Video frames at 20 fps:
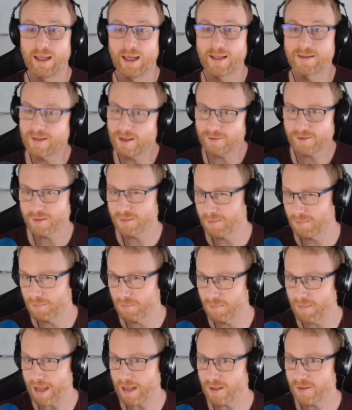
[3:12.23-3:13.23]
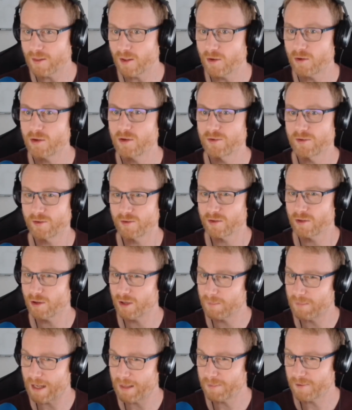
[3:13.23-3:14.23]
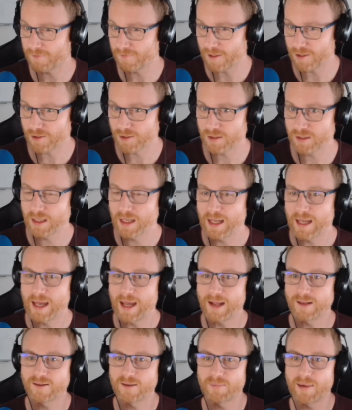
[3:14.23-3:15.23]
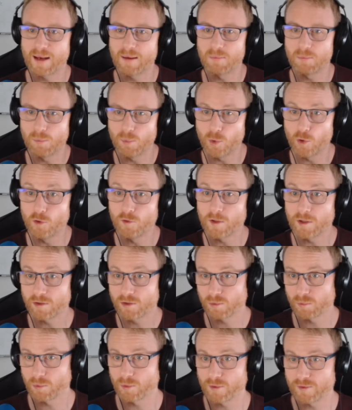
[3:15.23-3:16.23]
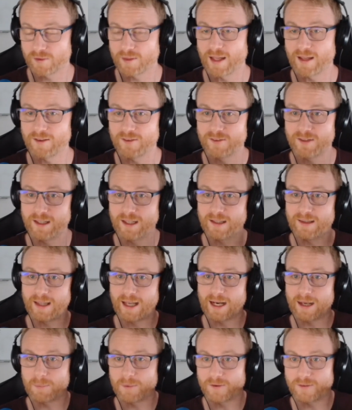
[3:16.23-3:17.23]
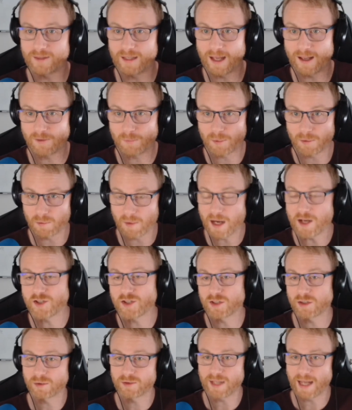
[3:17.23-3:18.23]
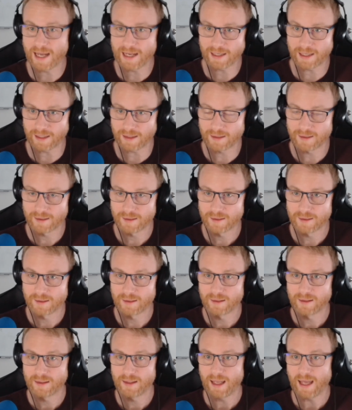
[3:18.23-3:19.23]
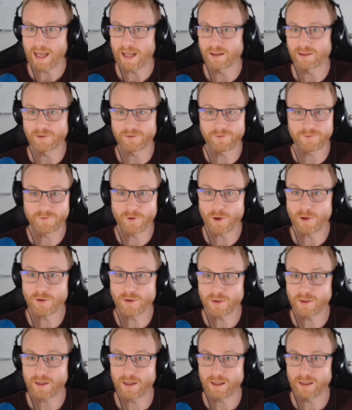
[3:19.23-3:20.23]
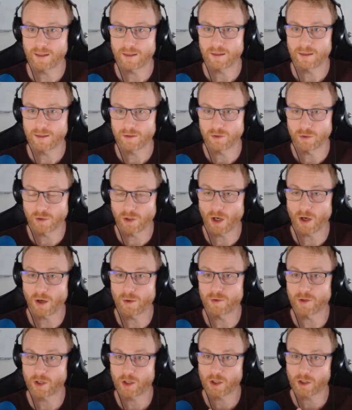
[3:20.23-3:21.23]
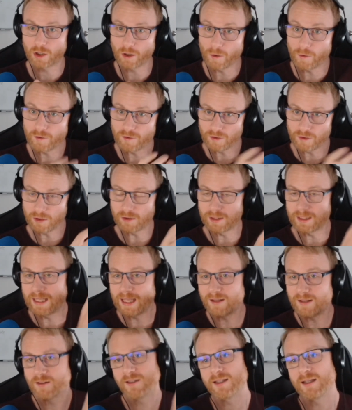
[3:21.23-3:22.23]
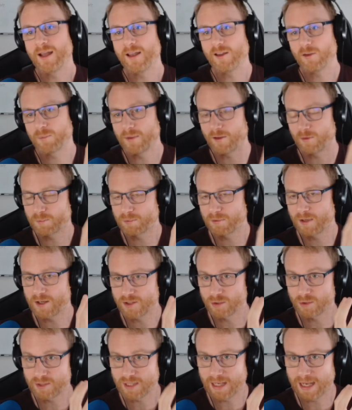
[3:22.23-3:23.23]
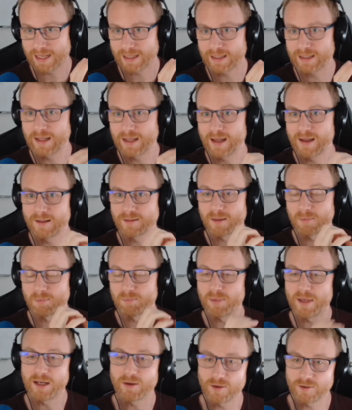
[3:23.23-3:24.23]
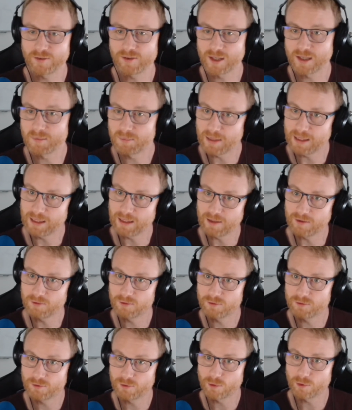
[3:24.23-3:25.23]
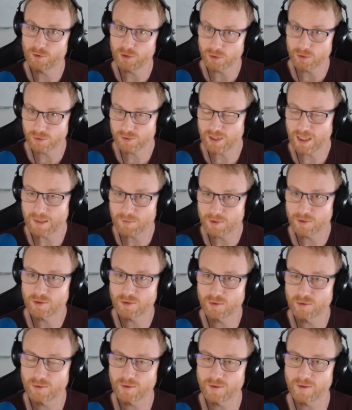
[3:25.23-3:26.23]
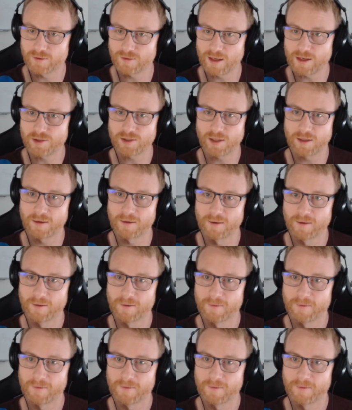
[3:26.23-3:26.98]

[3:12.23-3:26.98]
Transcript: It doesn't matter though, because it's not about perfection. It's about moving towards that, setting that up as the aspirational target. And the further you go, the closer you get to the aspirational target, the better it's going to be for your team and your organization.